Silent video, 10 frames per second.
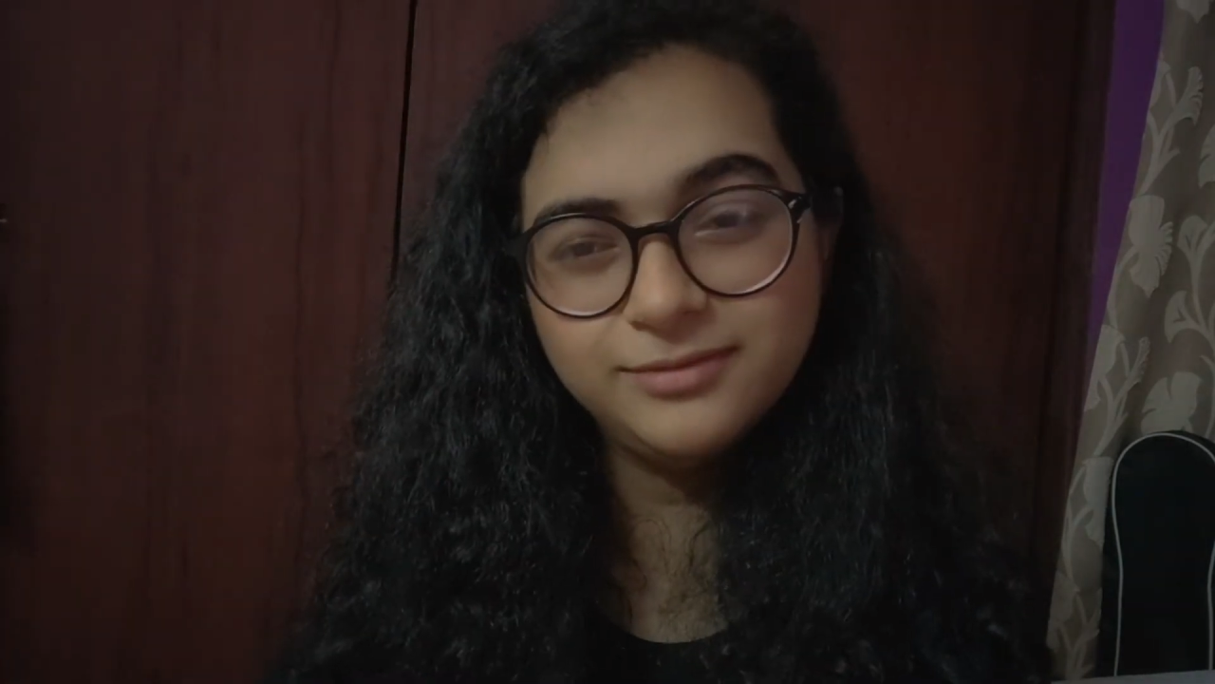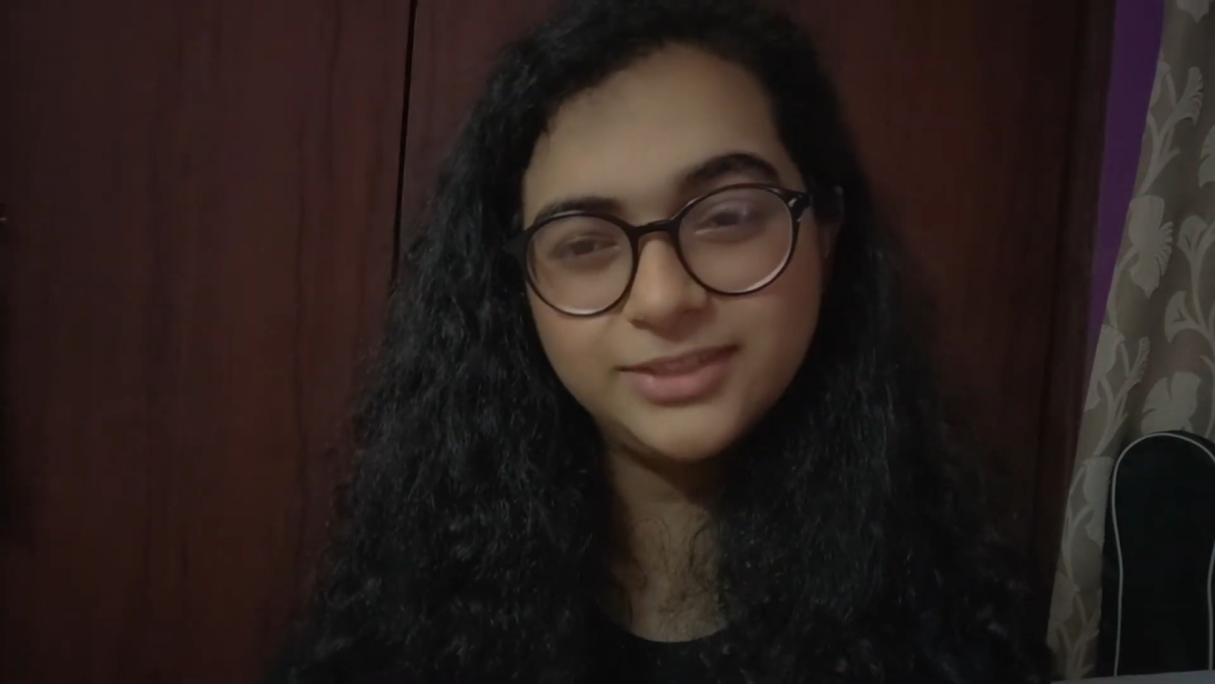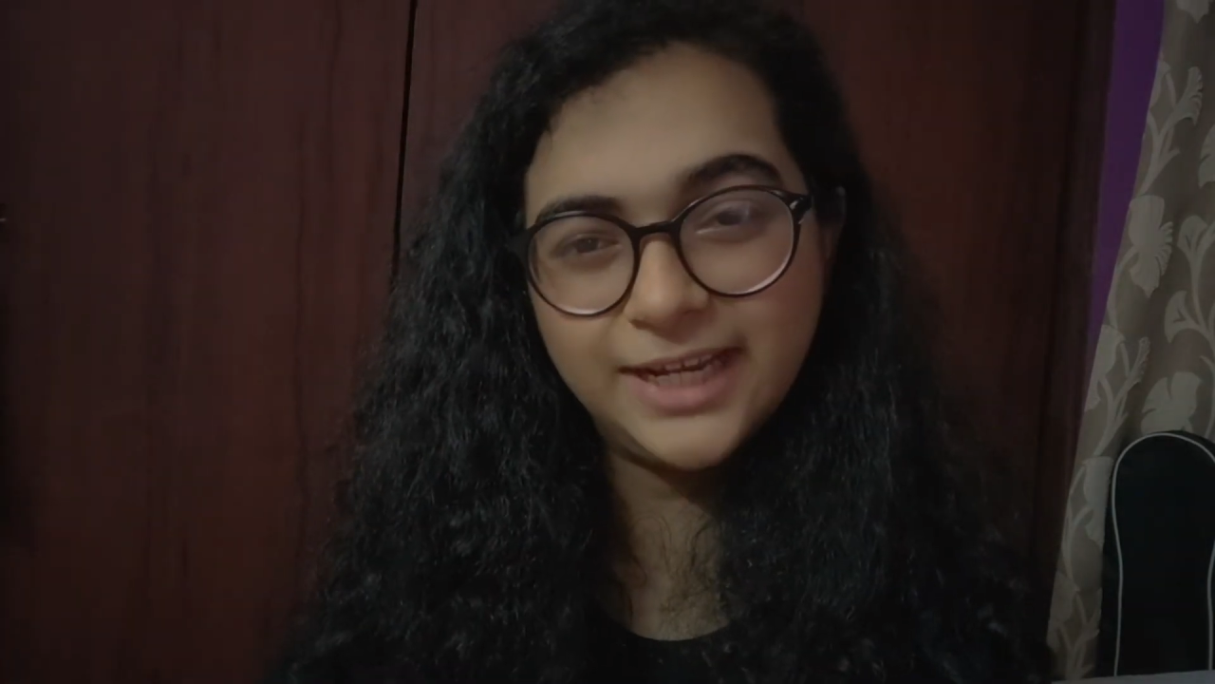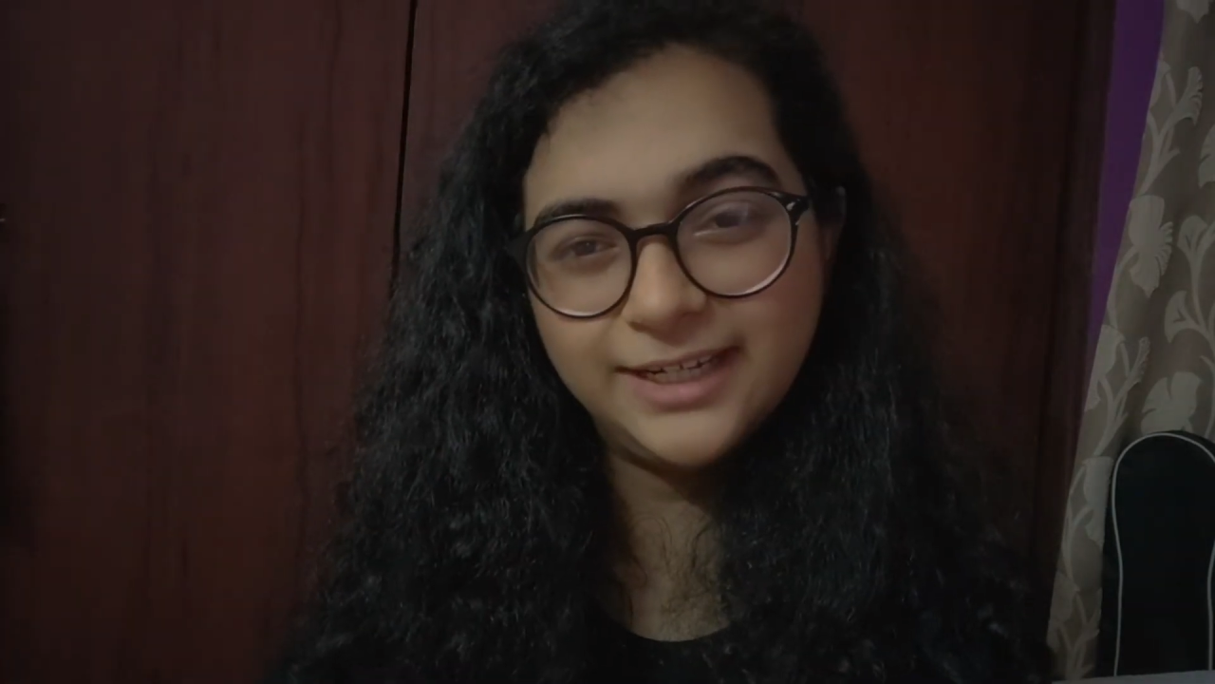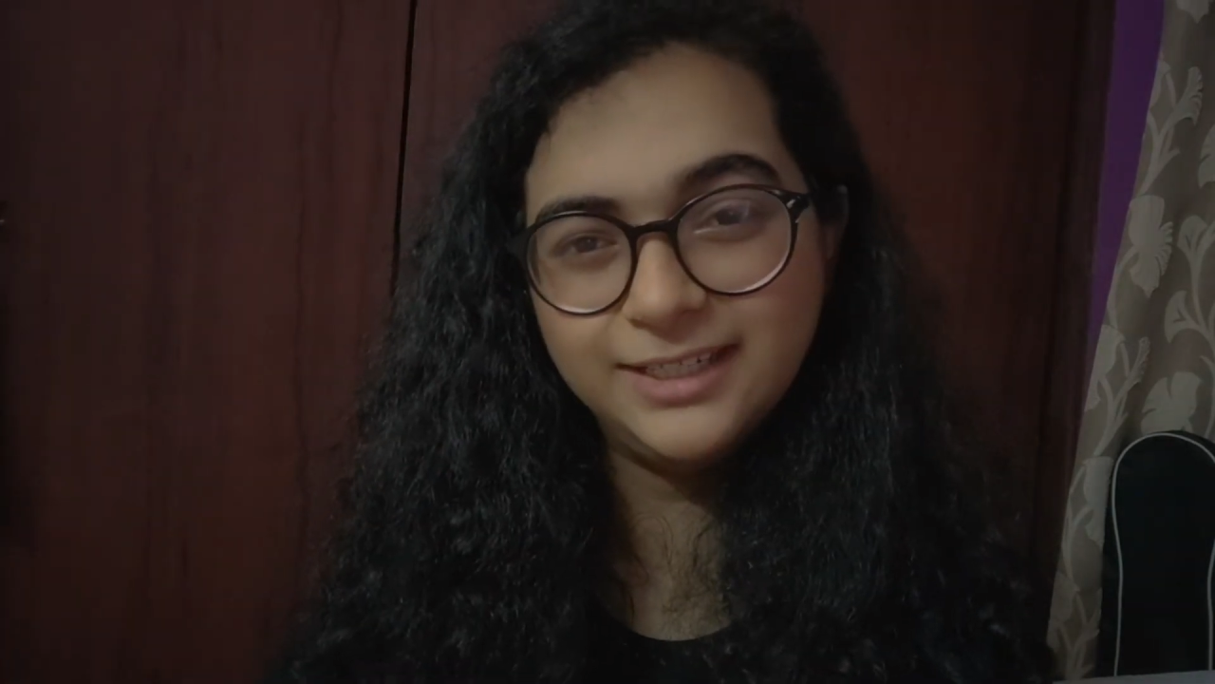
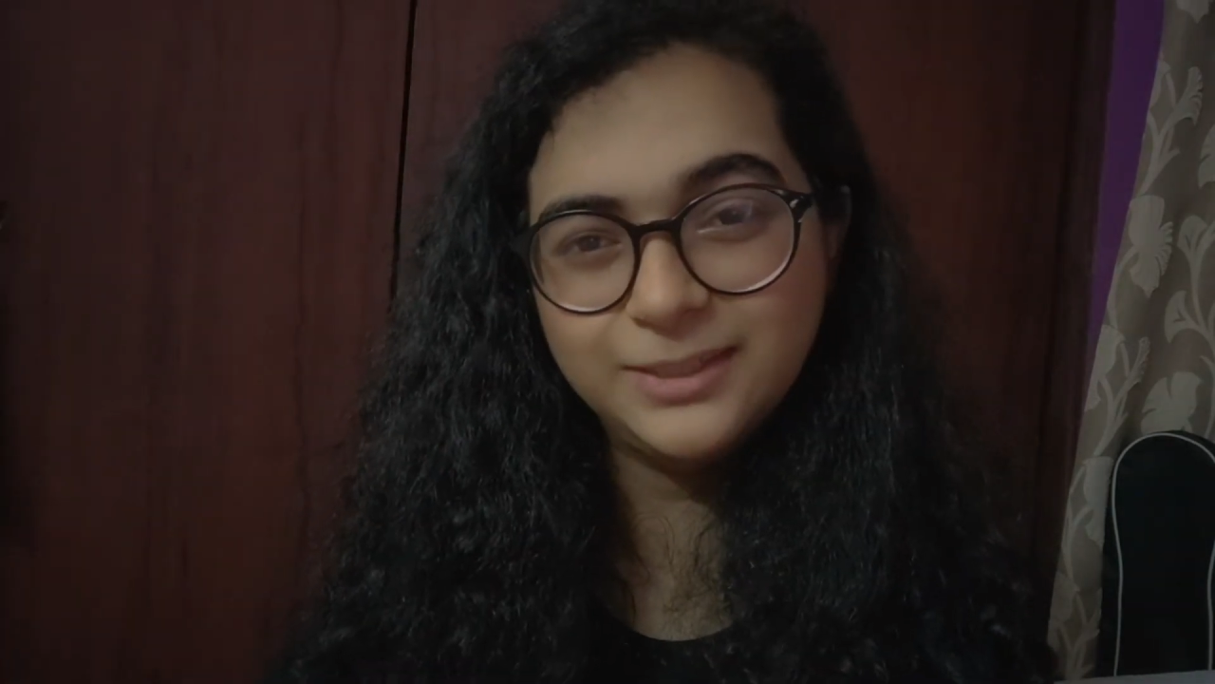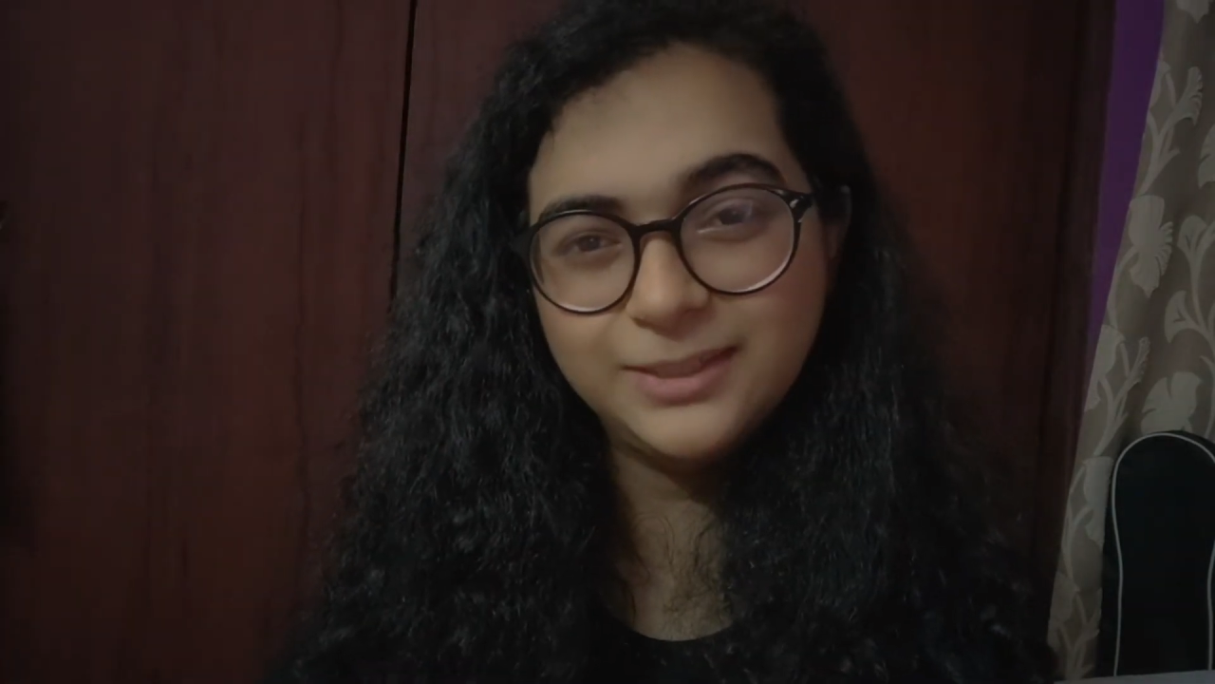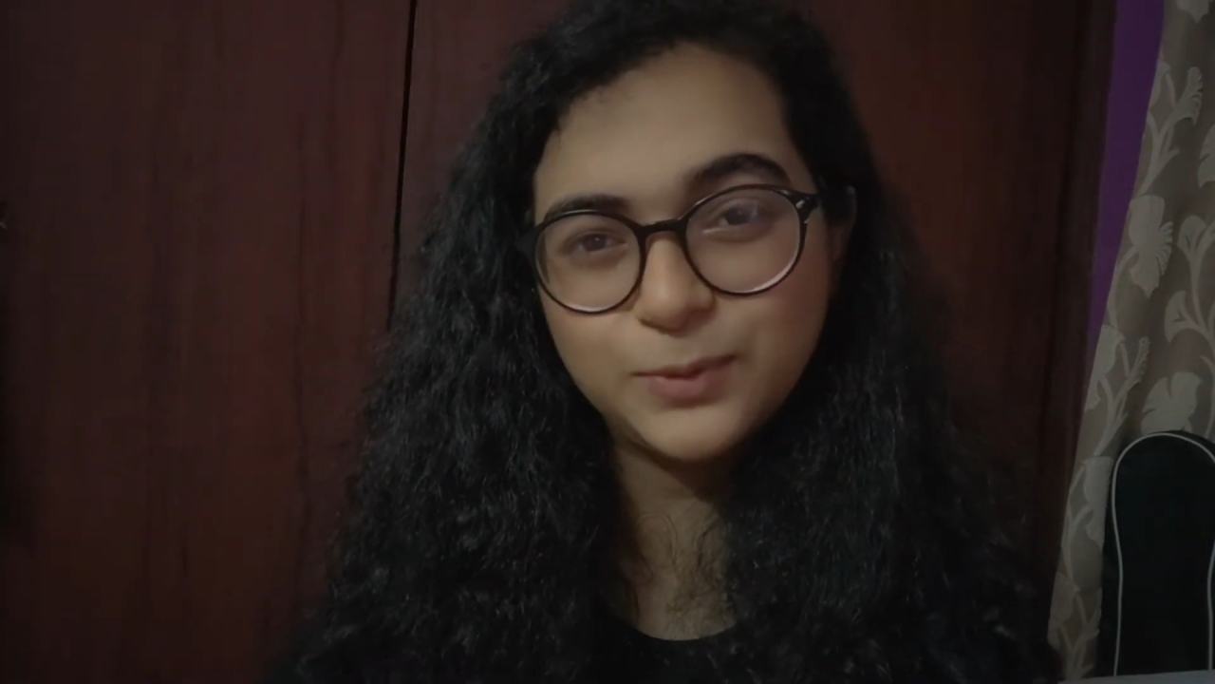channel,